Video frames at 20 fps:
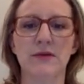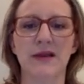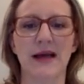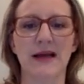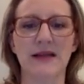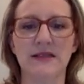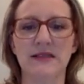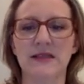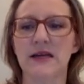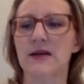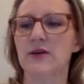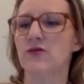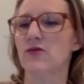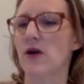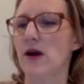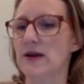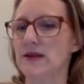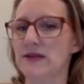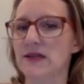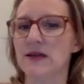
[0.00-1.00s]
blend it,
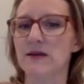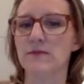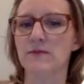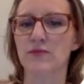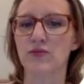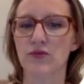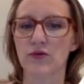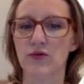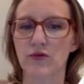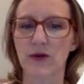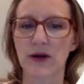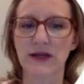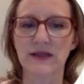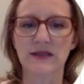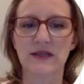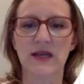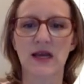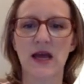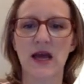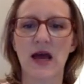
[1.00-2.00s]
grind it, and brew
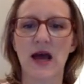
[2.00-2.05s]
it.